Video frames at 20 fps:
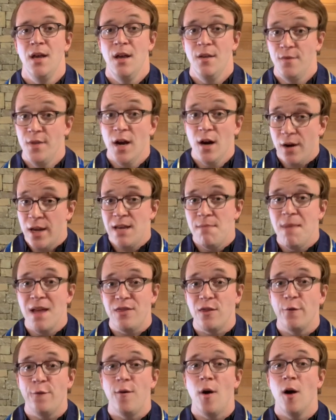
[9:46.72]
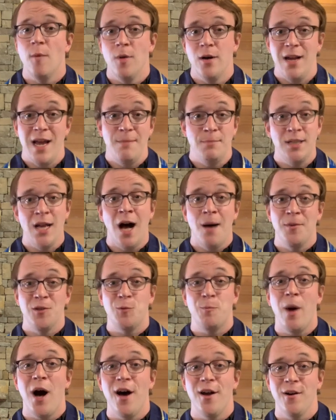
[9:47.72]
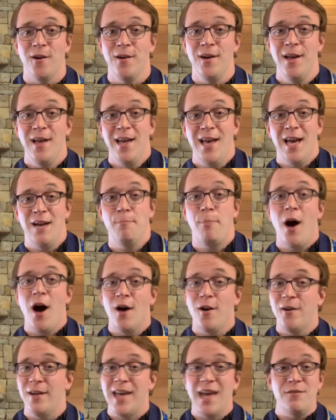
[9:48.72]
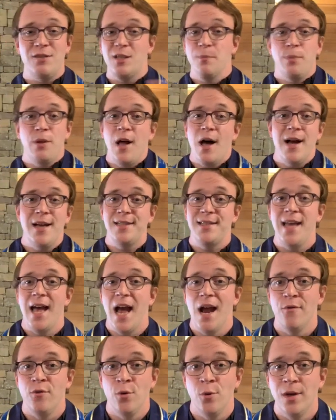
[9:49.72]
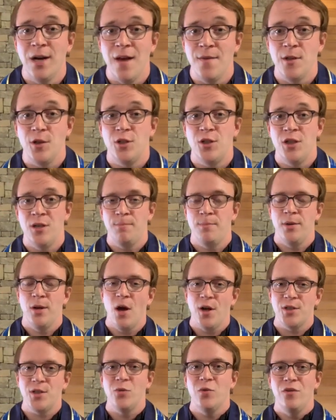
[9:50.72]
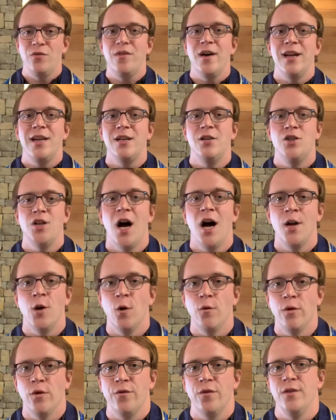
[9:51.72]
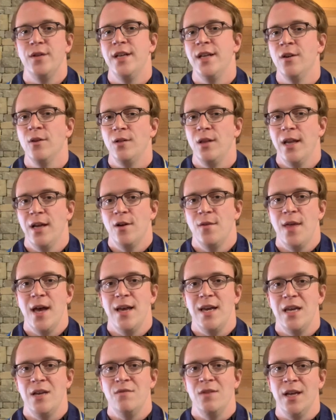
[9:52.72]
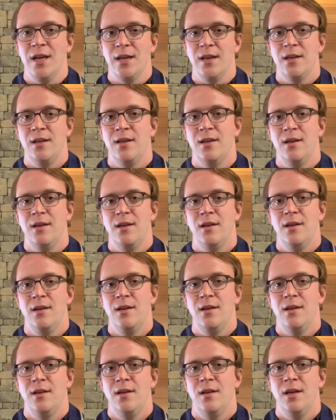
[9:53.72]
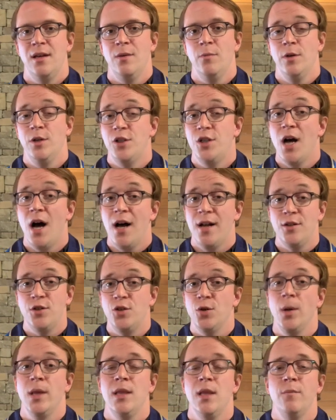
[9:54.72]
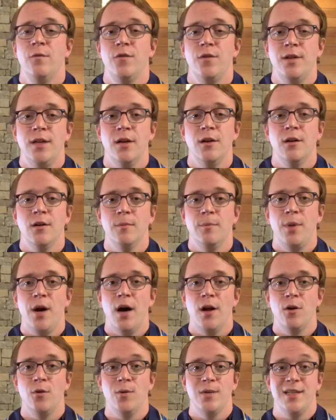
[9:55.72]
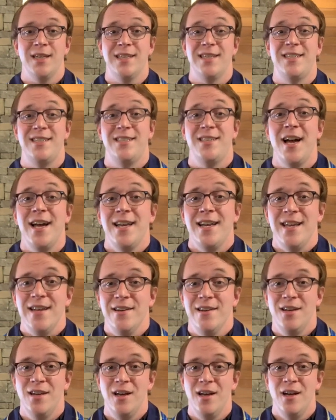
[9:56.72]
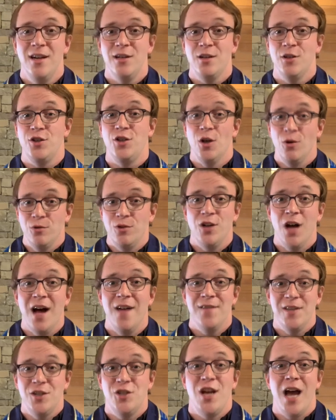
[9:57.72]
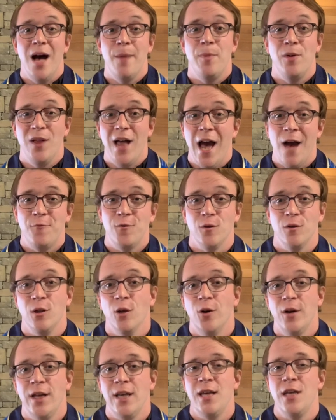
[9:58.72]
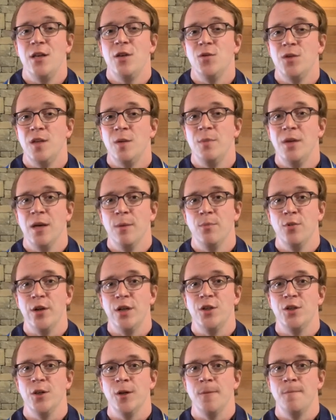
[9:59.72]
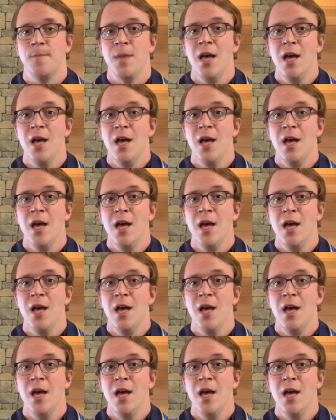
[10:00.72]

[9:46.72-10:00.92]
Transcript: There he met the farmer named Thomas Potter, and Potter gave supplies to everyone on the ship, but also invited John over for dinner later that evening. And when John joined them for dinner, Potter was excited to show John the chapel after learning he used to be a preacher.